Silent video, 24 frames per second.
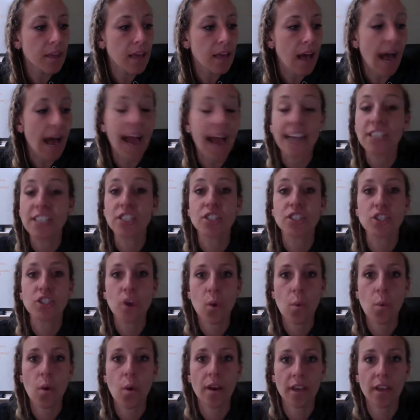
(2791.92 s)
I just
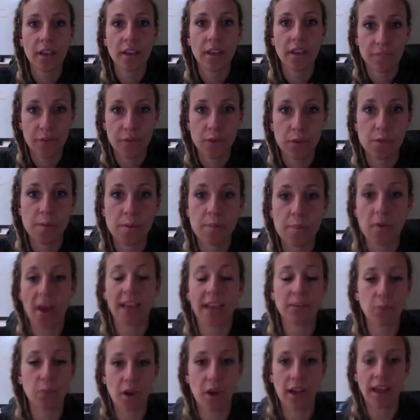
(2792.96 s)
don't want to confuse people. I
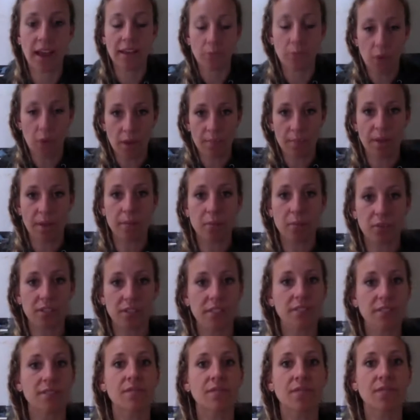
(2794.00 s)
want people to
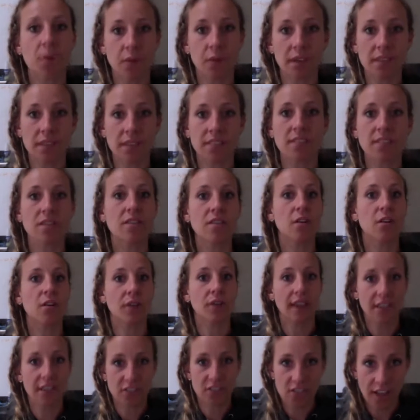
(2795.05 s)
focus,
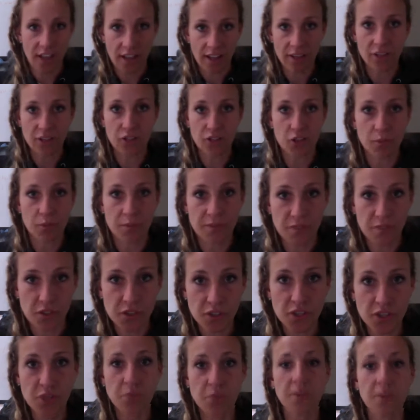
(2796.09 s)
okay, challenge groups
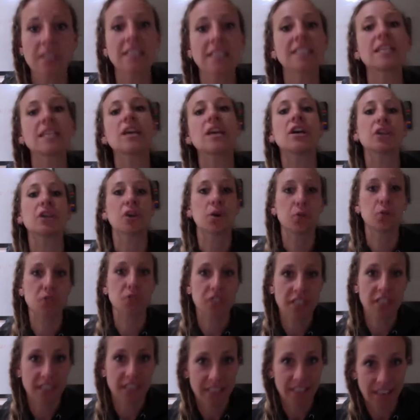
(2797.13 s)
first 2 weeks,
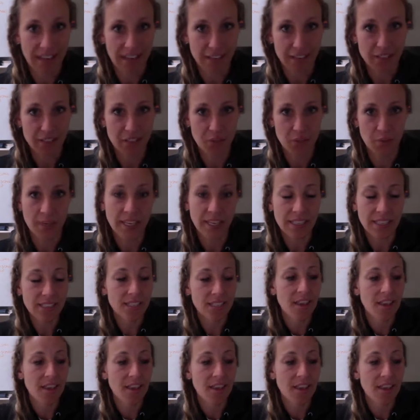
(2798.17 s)
coaching next 2 weeks.